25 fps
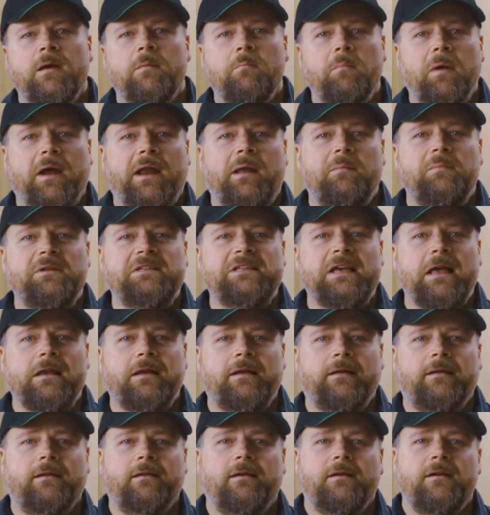My name is
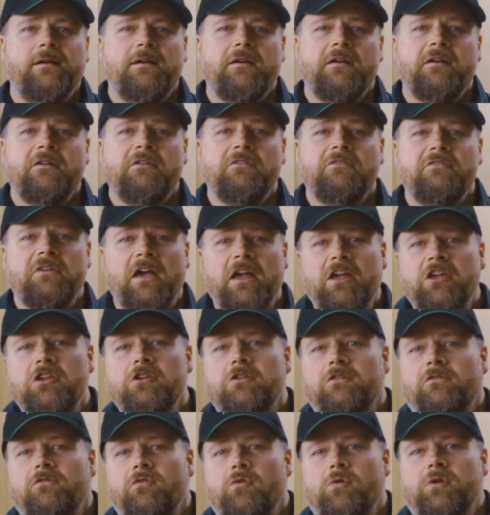Alan. Thank
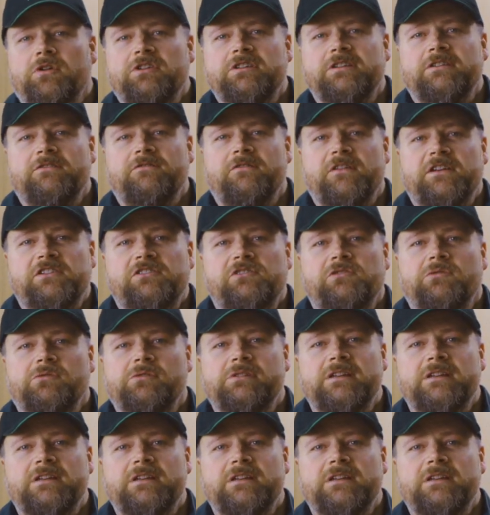you for watching Festool